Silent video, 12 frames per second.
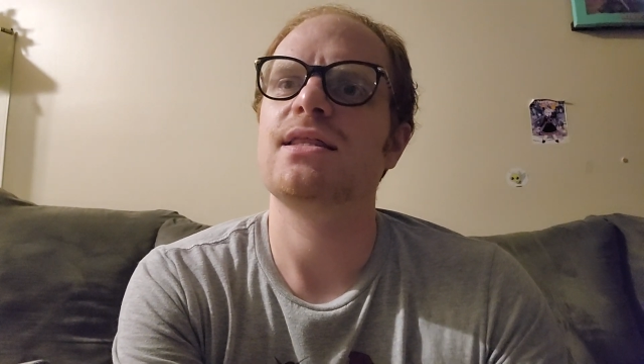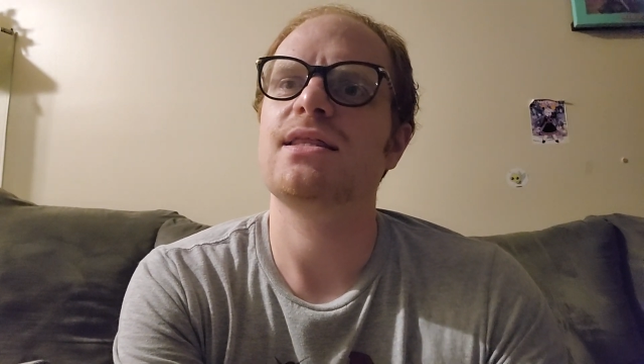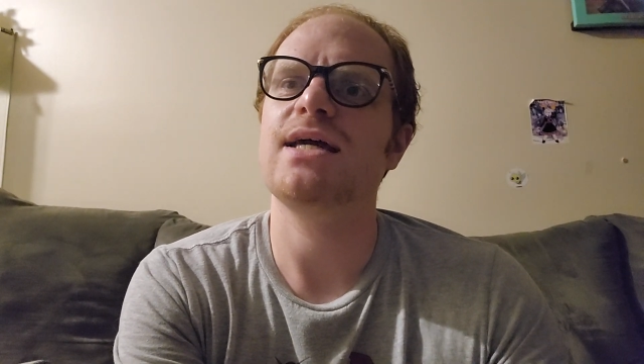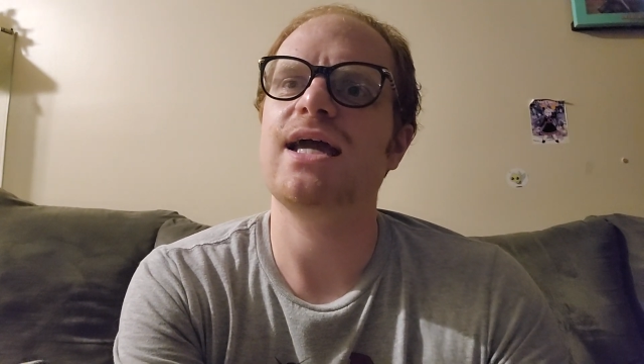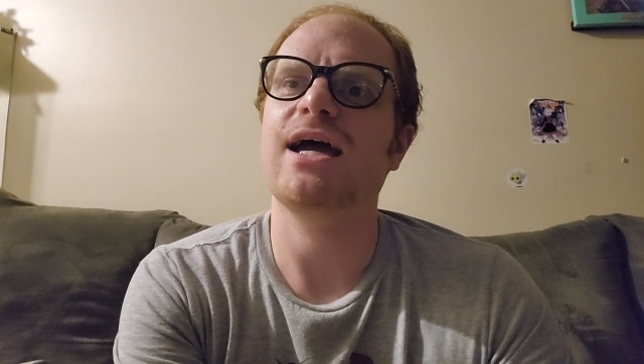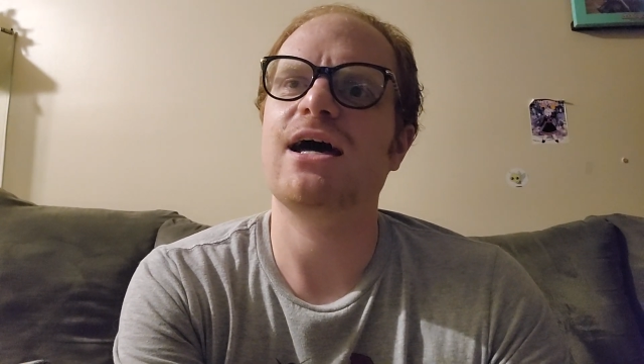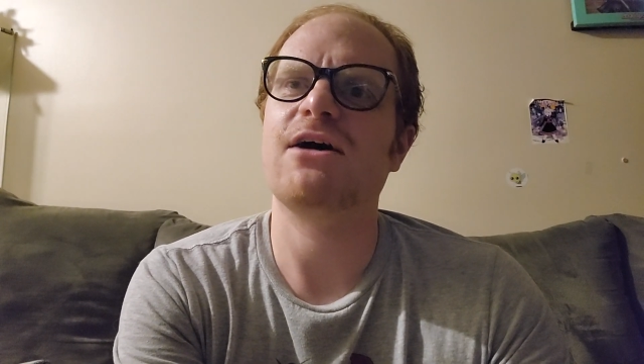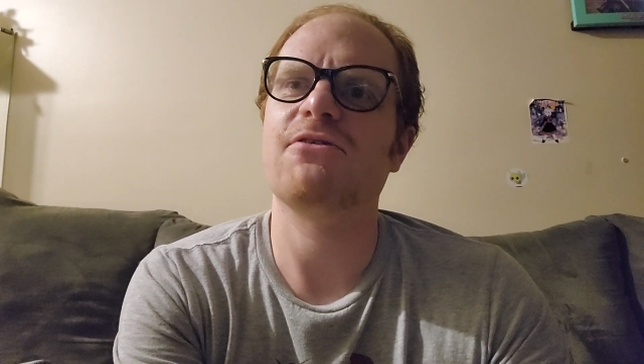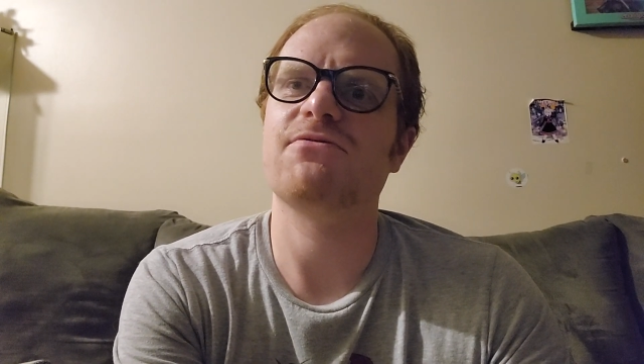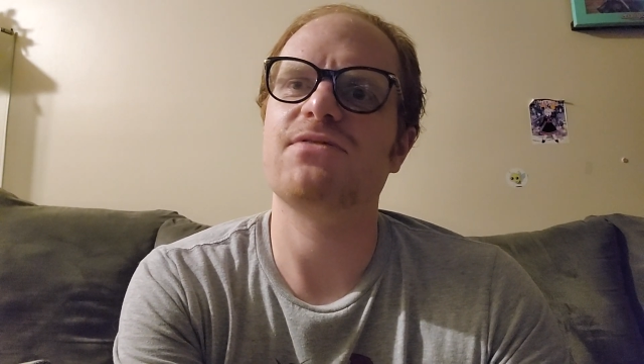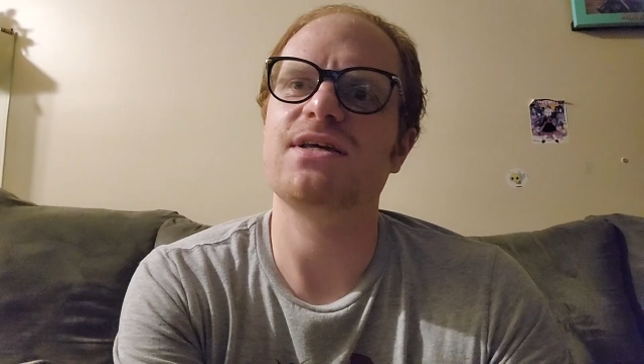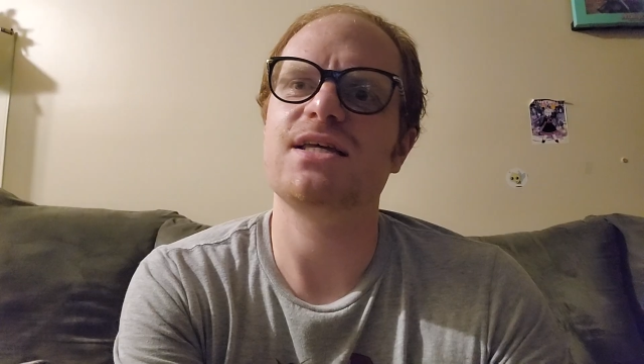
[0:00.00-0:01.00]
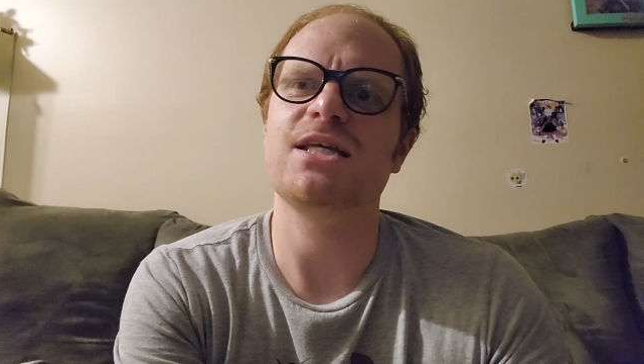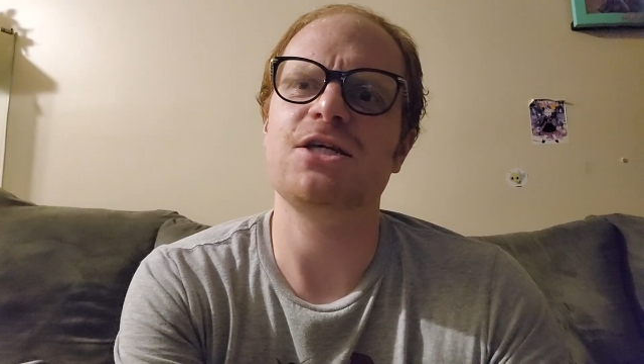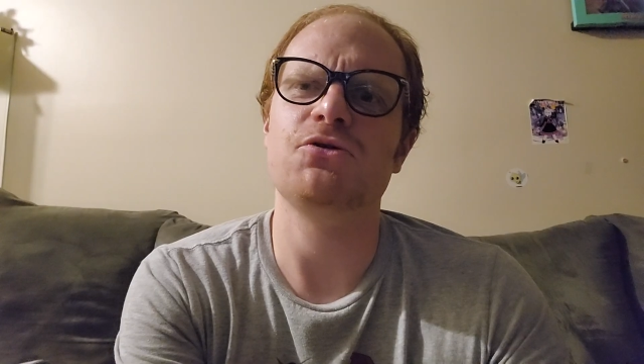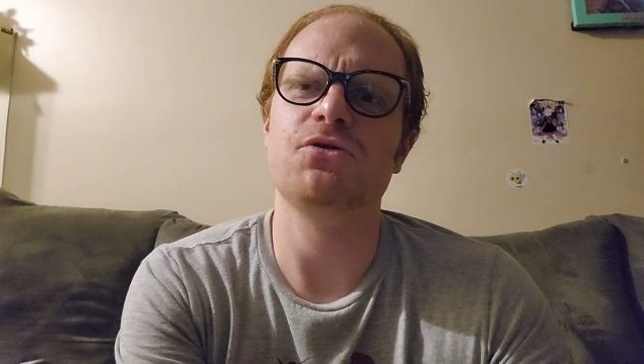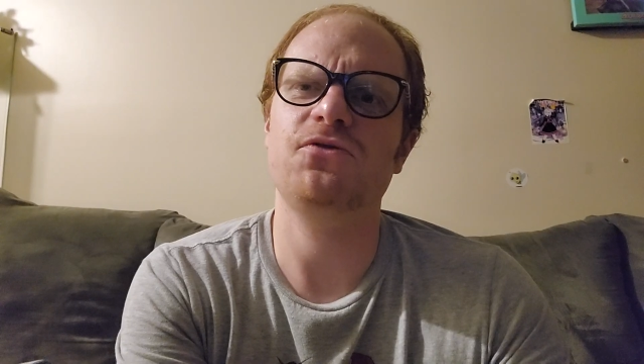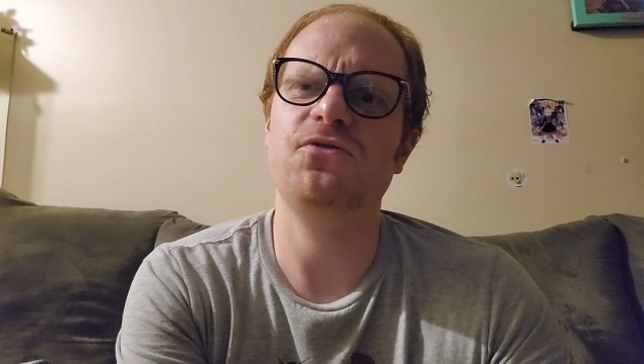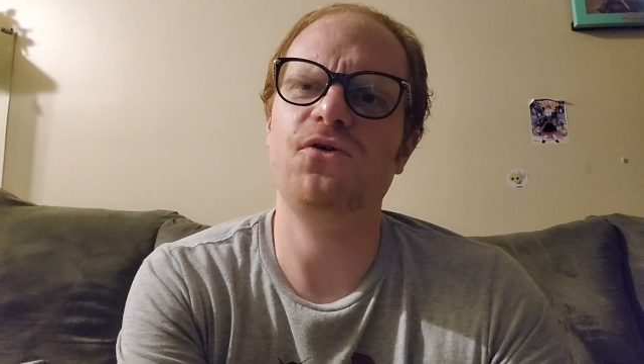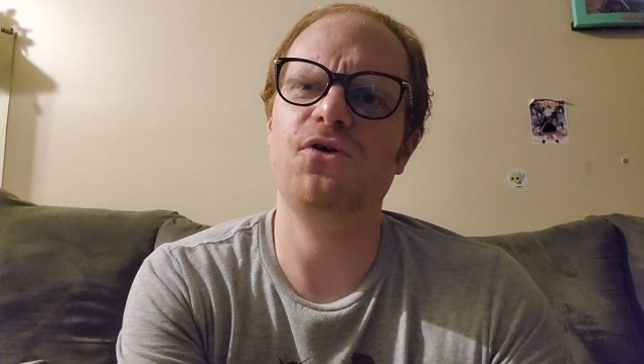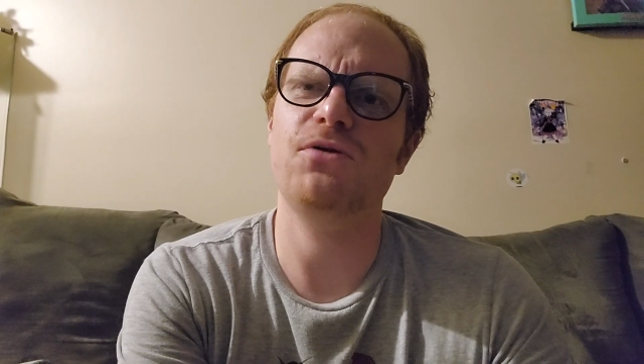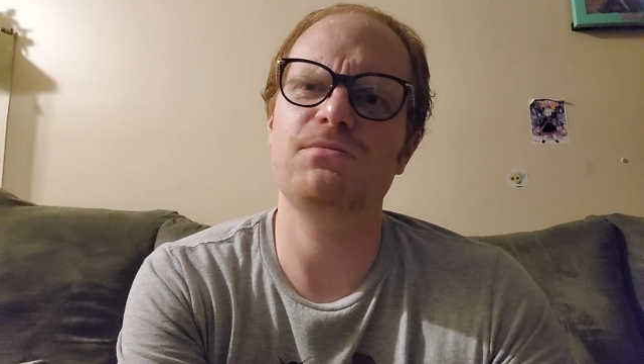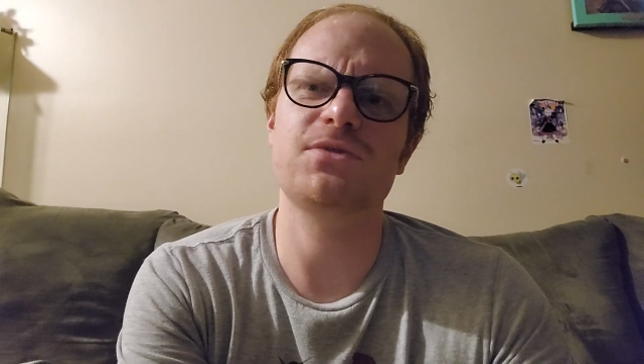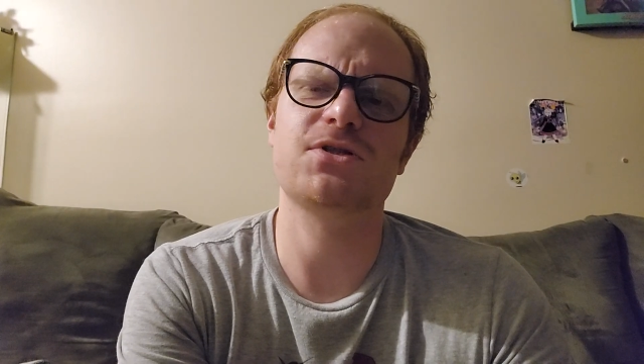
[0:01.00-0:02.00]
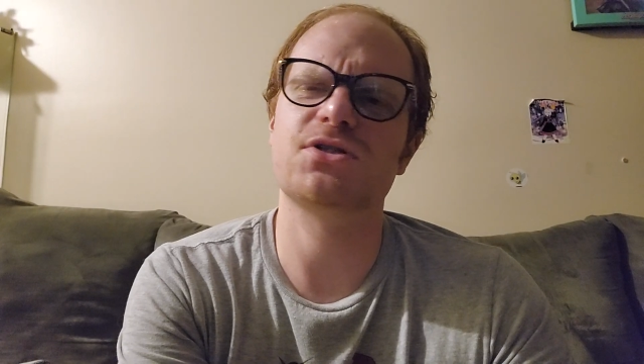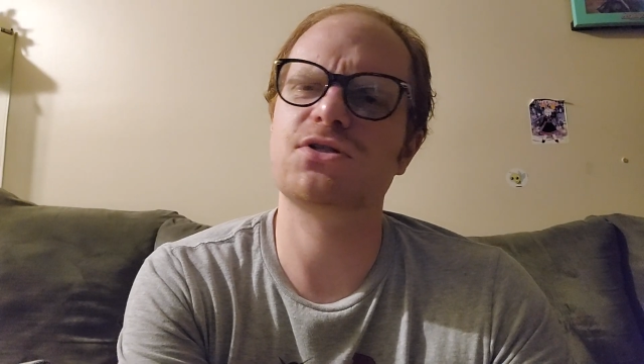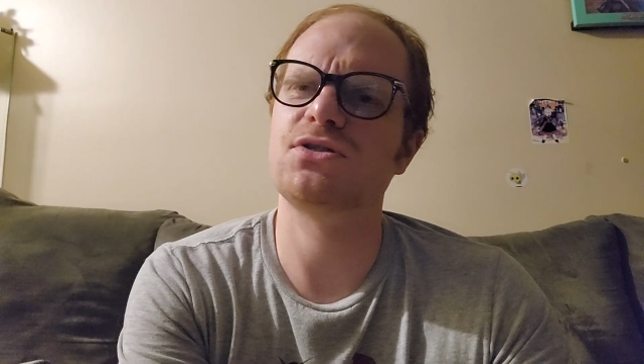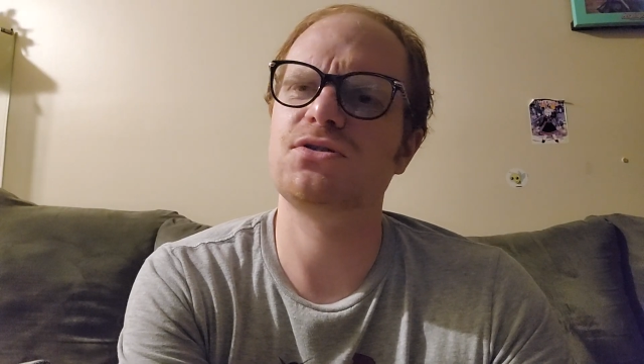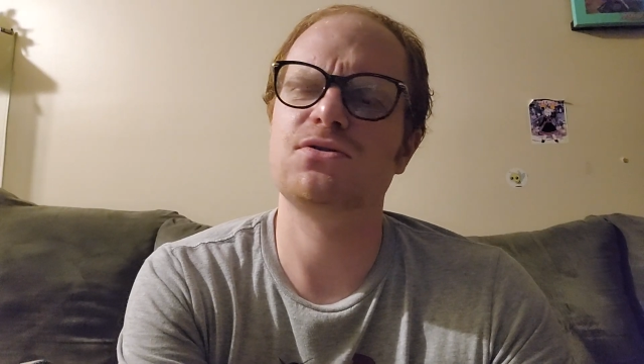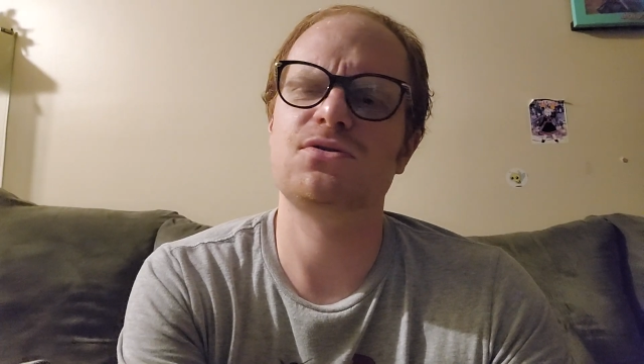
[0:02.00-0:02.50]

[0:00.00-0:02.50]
they have the uniforms.